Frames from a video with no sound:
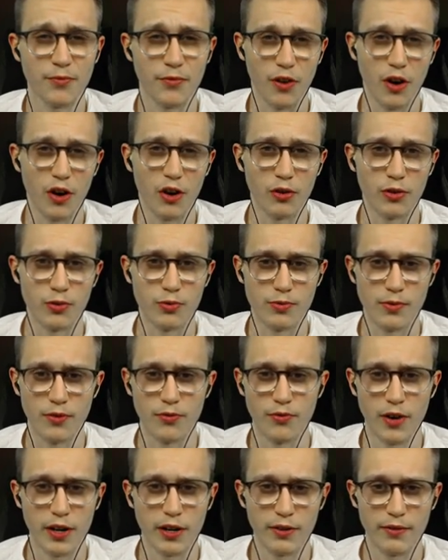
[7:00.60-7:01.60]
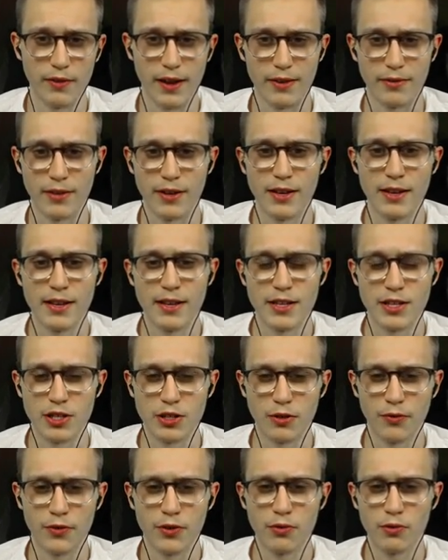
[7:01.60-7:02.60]
him follow you and running around.
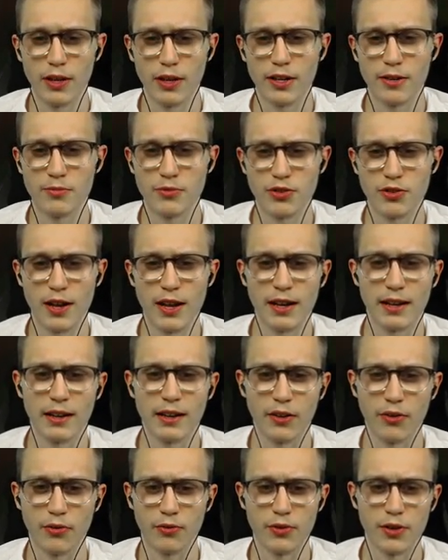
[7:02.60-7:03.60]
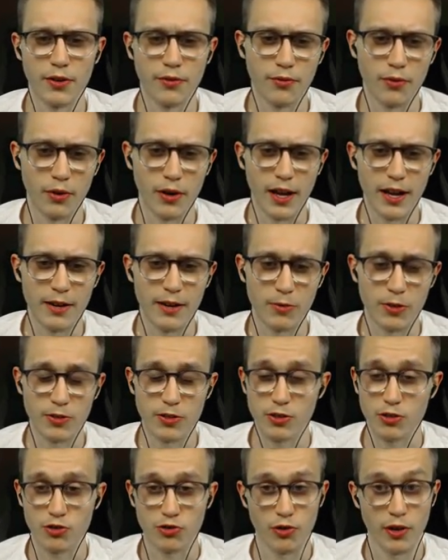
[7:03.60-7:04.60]
So if you let him track like 3 or 4
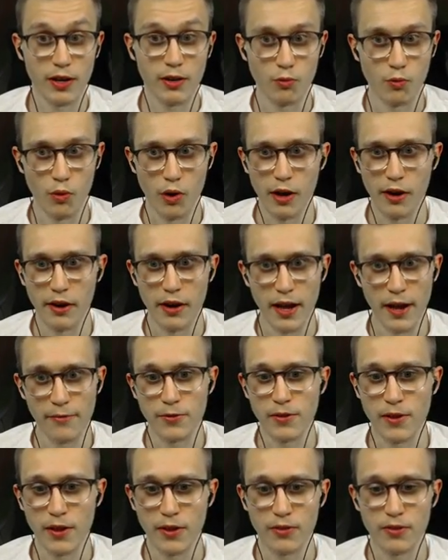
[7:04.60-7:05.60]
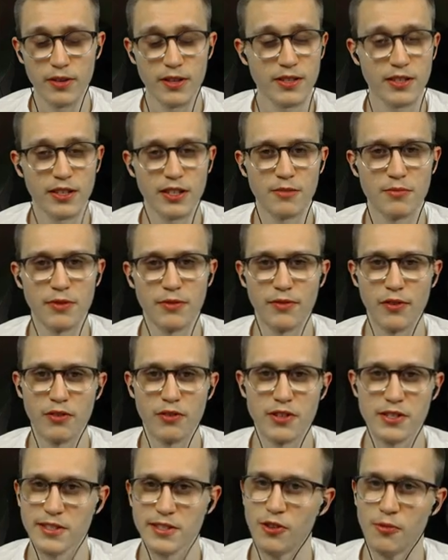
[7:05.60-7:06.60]
animals straight one after the other, he's going to be
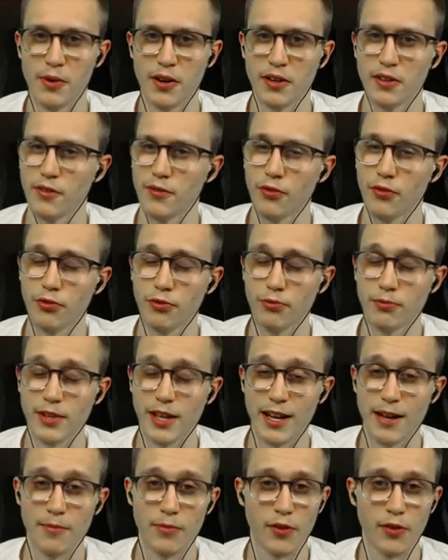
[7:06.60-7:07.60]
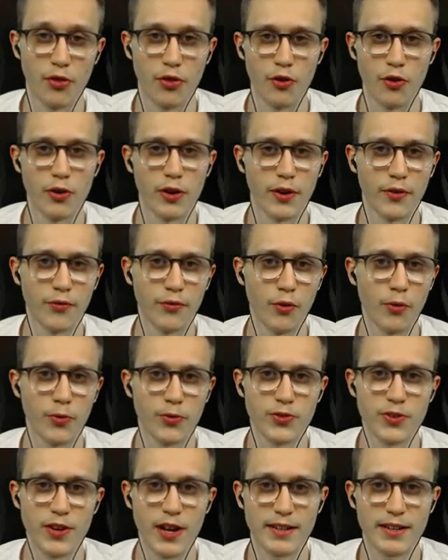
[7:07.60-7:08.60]
very slow by the time the 3rd and
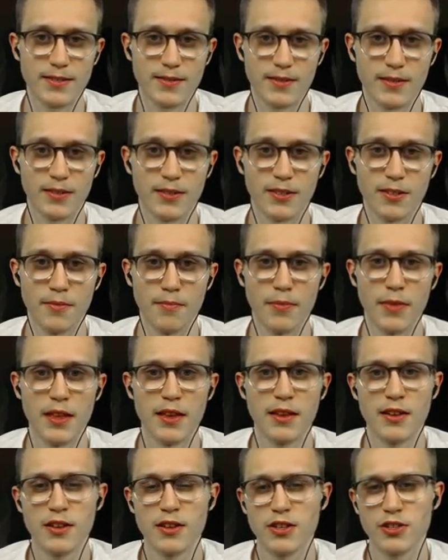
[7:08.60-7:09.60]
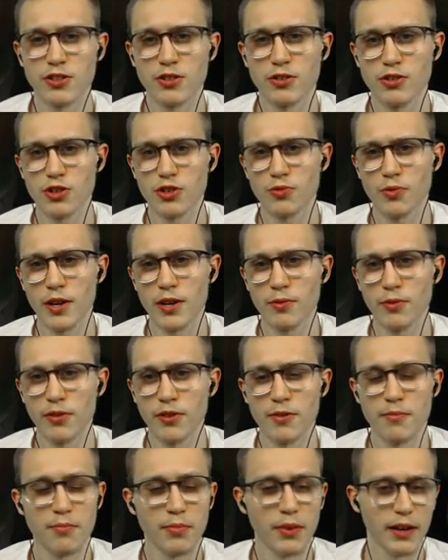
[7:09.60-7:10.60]
4th track is going to come. So just wait
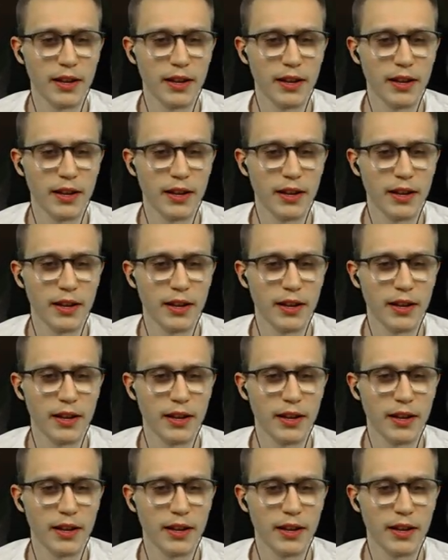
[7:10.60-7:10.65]
with him,